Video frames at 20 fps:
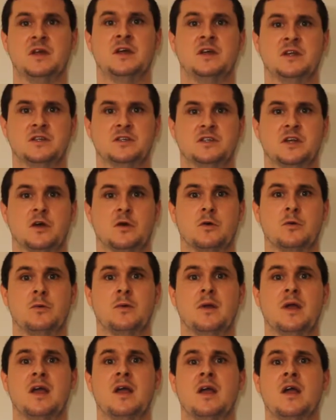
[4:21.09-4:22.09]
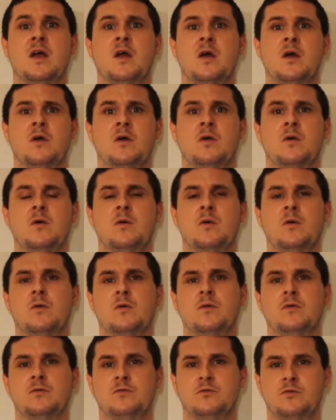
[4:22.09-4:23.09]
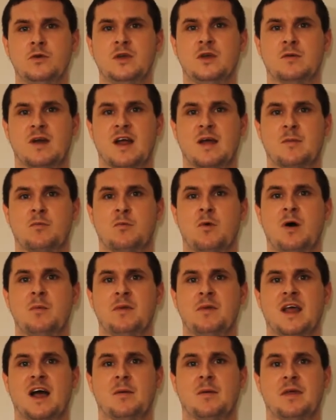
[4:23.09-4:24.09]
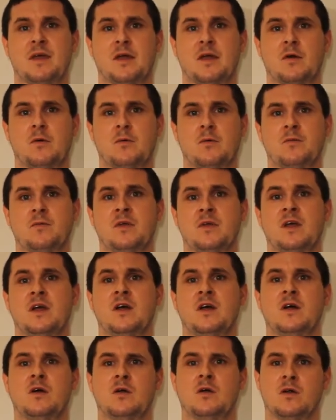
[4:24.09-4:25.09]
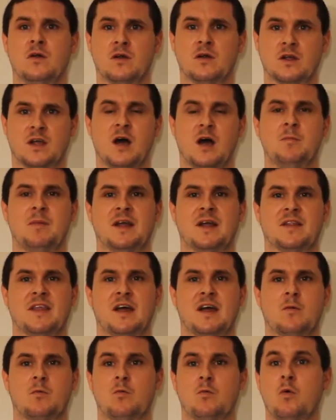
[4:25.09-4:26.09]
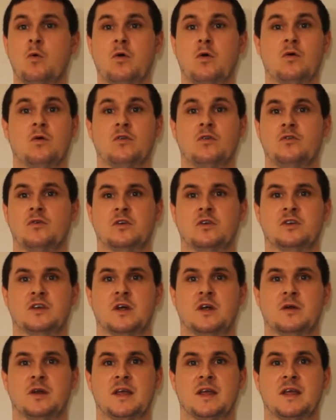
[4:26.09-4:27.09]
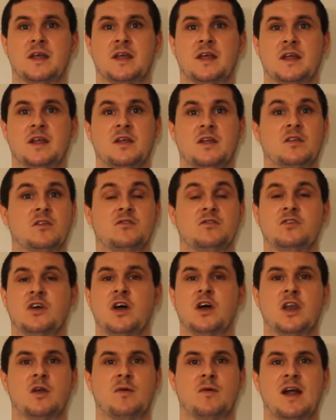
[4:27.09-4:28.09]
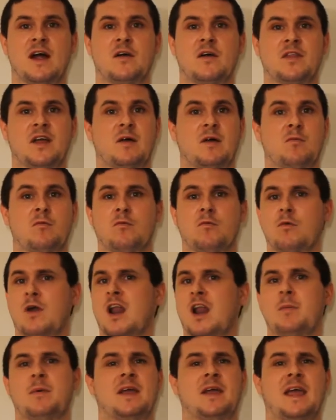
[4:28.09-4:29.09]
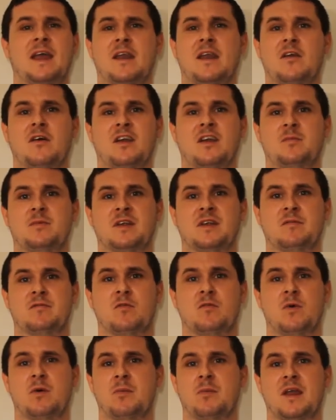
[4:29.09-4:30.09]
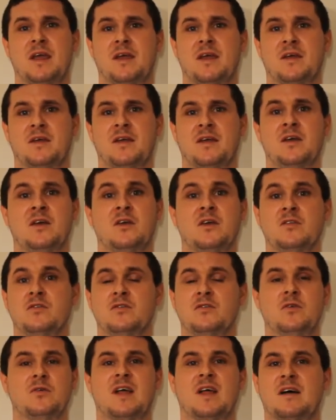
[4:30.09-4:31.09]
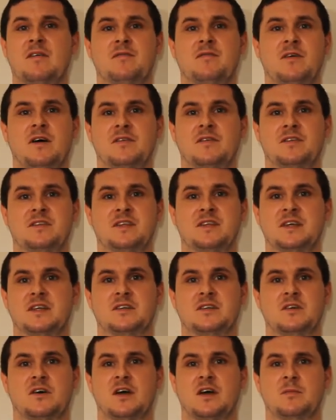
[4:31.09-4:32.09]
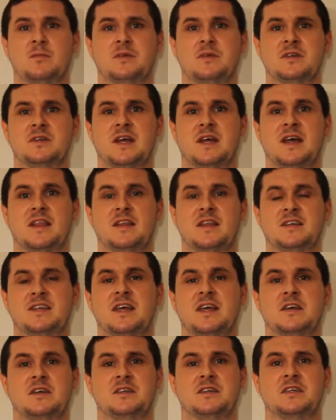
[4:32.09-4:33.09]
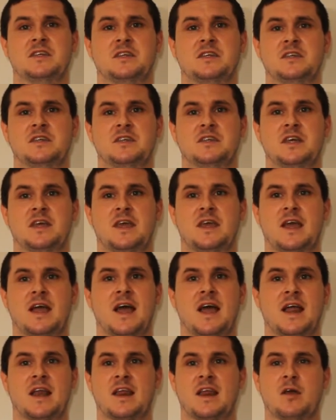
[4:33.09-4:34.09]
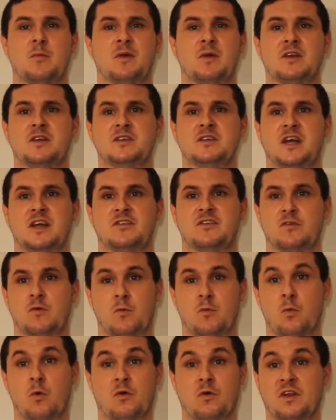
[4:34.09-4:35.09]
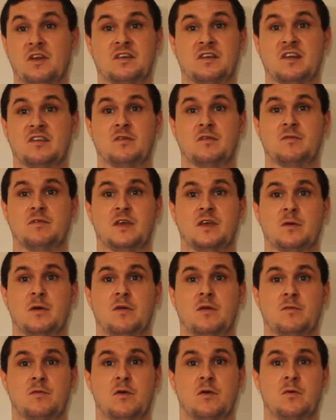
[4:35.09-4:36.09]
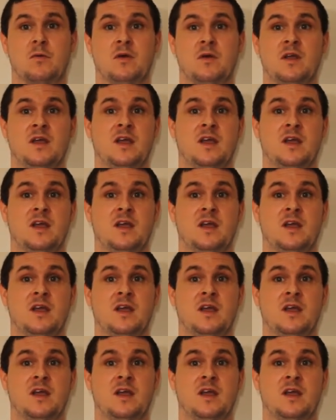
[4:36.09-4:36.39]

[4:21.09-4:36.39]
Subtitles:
So do your rep, 1 minute up the hill, come back down, walk or jog slowly, turn around and run up again at 90% for 1 minute. Do that 5 to 6 times at the same consistency, and it'll be such a rewarding session for you overall.